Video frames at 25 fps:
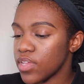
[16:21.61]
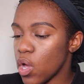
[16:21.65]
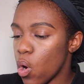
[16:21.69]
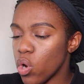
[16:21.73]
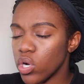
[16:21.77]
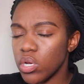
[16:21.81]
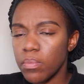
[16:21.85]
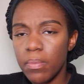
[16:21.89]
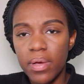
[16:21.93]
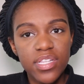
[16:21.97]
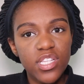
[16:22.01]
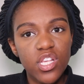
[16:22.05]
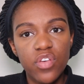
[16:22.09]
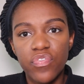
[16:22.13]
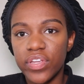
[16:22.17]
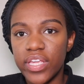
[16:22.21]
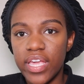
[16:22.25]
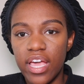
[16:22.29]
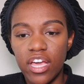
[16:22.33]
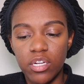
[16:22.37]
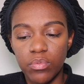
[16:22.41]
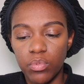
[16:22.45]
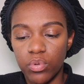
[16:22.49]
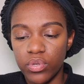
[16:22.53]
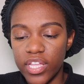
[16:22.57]
holding myself
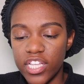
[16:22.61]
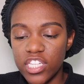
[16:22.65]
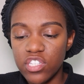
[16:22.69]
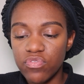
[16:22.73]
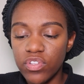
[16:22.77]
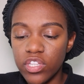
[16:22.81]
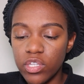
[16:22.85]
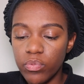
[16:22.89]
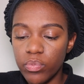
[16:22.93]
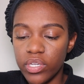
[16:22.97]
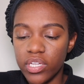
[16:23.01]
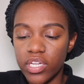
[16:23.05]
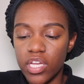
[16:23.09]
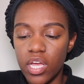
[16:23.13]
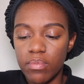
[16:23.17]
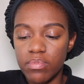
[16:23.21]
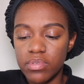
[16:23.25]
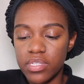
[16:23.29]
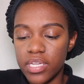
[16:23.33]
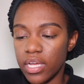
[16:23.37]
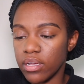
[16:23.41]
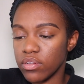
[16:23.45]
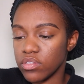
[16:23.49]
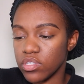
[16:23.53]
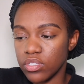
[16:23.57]
accountable. That's really what it
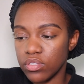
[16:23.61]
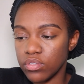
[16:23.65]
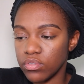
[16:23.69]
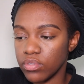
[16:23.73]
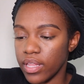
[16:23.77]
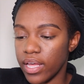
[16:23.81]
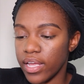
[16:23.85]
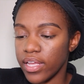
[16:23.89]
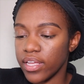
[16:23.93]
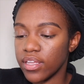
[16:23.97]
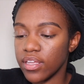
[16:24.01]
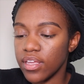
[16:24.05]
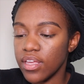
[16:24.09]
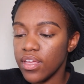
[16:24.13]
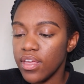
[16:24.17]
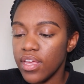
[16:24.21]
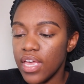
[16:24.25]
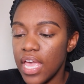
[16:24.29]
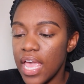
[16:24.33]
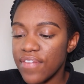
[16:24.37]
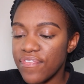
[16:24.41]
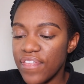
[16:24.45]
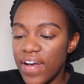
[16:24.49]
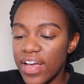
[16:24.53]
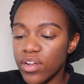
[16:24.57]
comes down to. Like
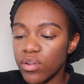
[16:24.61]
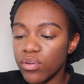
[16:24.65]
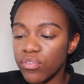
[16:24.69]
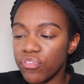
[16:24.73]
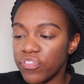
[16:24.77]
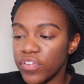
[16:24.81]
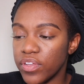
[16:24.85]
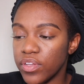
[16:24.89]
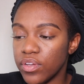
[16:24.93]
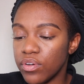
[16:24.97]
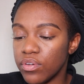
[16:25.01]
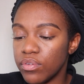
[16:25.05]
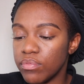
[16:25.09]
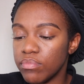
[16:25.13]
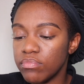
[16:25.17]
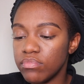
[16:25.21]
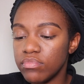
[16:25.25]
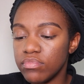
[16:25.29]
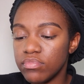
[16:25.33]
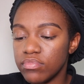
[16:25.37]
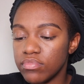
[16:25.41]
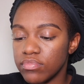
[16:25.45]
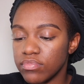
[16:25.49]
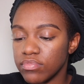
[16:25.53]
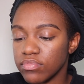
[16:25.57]
if I don't
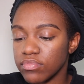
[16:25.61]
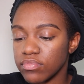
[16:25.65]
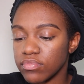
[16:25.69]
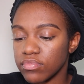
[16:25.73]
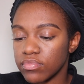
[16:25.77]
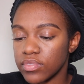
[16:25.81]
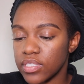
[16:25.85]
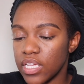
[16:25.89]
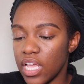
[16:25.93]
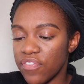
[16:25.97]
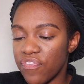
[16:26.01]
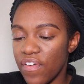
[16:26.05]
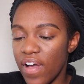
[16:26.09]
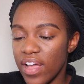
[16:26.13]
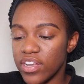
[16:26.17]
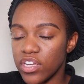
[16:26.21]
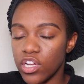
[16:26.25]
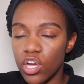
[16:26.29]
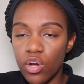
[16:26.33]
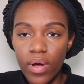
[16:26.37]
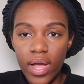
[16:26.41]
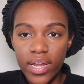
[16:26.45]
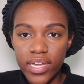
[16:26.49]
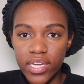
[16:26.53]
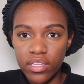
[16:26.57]
film, if I
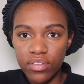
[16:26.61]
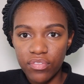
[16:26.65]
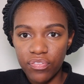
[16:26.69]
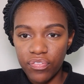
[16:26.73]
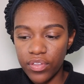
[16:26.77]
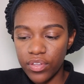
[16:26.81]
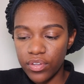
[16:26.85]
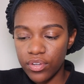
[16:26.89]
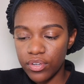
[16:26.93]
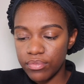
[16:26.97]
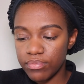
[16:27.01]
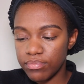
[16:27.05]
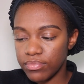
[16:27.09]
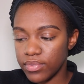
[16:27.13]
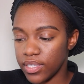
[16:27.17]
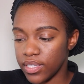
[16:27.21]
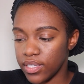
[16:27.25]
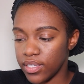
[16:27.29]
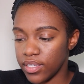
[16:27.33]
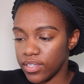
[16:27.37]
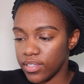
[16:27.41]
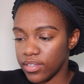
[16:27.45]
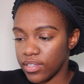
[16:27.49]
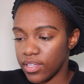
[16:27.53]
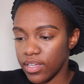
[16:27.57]
know I didn't film,
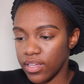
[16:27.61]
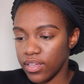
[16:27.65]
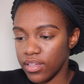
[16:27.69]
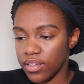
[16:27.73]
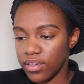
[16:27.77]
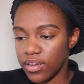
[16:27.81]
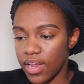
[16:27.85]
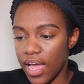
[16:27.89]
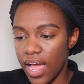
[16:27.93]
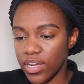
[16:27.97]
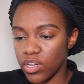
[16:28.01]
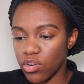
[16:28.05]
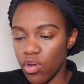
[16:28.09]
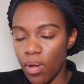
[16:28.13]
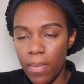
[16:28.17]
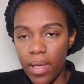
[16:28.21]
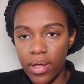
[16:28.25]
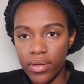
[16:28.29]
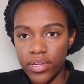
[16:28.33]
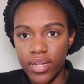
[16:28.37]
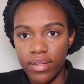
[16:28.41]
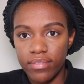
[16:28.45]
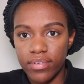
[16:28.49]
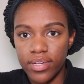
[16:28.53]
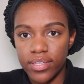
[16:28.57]
then I know I'm
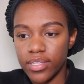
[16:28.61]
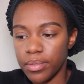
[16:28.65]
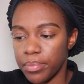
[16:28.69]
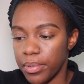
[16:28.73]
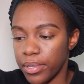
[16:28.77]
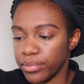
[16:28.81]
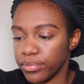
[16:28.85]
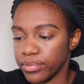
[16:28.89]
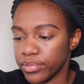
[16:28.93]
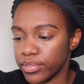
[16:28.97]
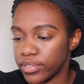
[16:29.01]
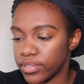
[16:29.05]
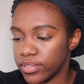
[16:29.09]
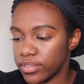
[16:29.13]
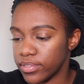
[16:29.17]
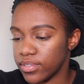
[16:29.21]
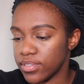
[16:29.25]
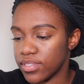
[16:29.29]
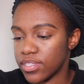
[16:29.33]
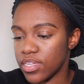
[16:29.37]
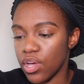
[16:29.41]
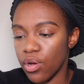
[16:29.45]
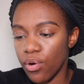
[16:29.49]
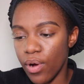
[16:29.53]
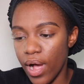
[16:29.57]
not gonna have nothing to post.
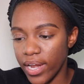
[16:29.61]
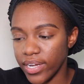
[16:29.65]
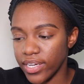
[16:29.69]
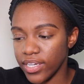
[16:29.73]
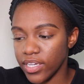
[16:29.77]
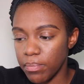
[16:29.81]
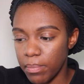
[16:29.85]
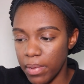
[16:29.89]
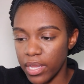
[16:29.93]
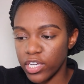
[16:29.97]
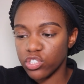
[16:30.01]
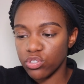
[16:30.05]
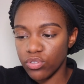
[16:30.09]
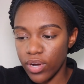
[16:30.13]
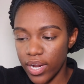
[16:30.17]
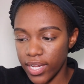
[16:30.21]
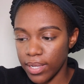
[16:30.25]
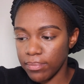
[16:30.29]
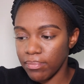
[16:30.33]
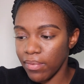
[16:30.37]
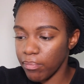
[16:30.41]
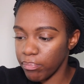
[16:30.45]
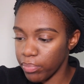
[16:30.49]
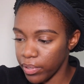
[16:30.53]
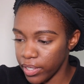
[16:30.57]
So I need to make sure I
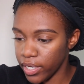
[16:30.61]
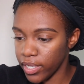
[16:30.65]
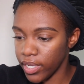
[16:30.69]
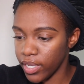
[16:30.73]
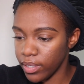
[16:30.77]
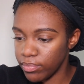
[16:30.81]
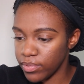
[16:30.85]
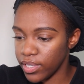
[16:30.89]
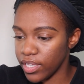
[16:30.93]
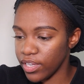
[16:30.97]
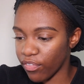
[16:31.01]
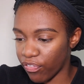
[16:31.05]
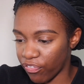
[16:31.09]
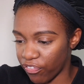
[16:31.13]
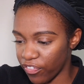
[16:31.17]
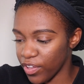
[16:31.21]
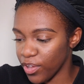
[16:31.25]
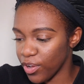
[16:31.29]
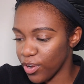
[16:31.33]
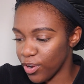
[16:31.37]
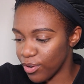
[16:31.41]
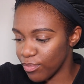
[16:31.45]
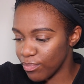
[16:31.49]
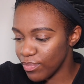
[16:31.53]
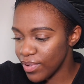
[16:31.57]
get my butt up and
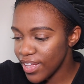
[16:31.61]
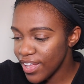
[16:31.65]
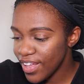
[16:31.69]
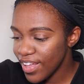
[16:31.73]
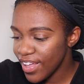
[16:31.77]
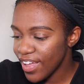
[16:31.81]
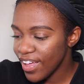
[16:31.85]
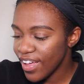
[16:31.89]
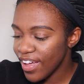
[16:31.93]
film,